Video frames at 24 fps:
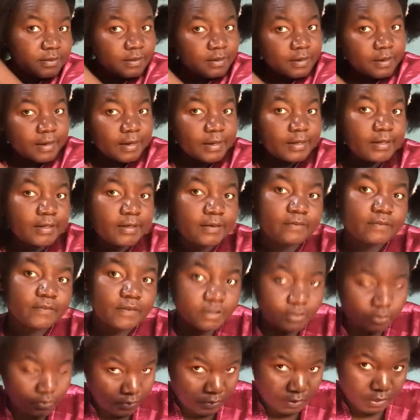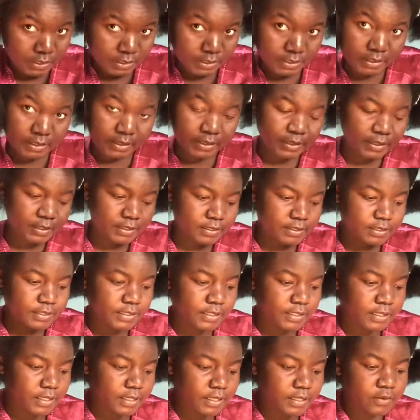I never knew that I can
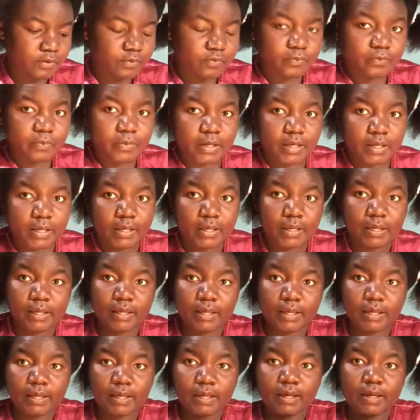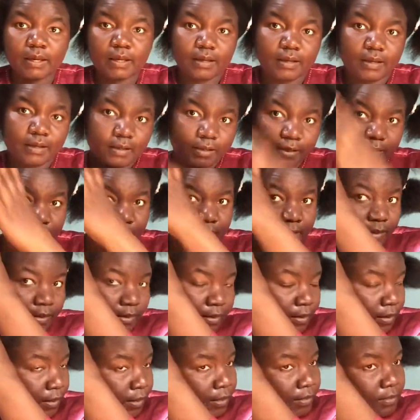take care of my hair.
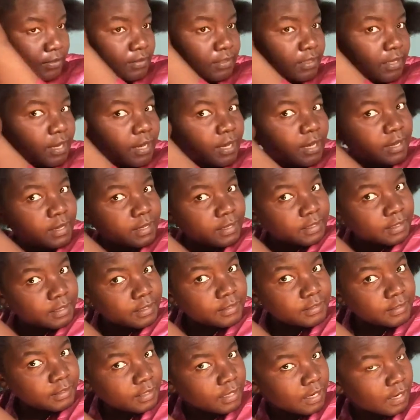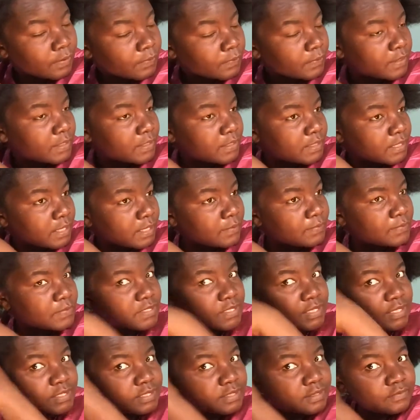Guys, I can count the times
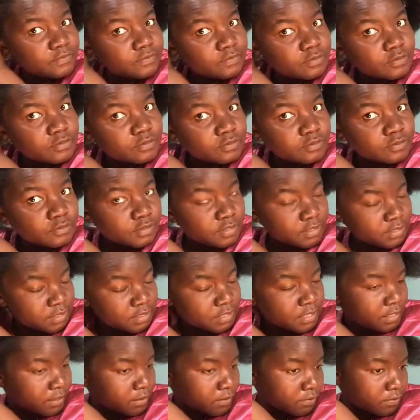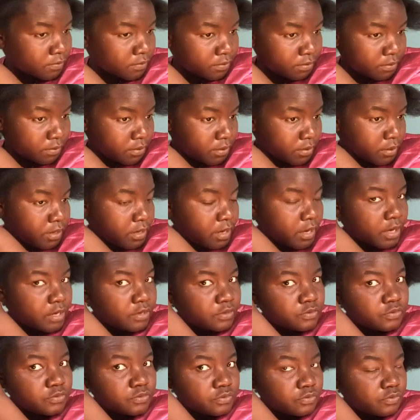that I've gone to the salon. I
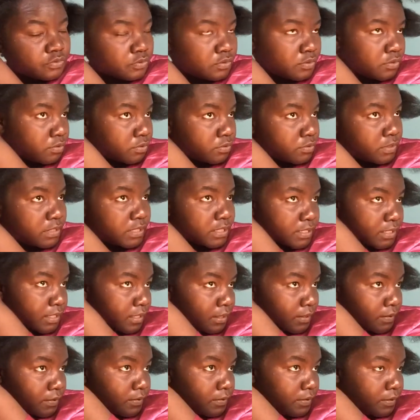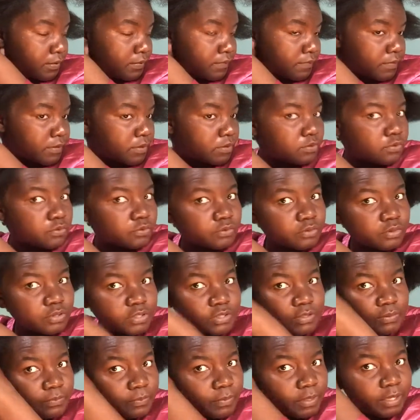used to go to the salon even to
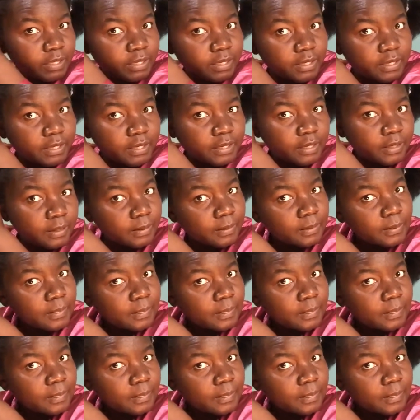wash my hair.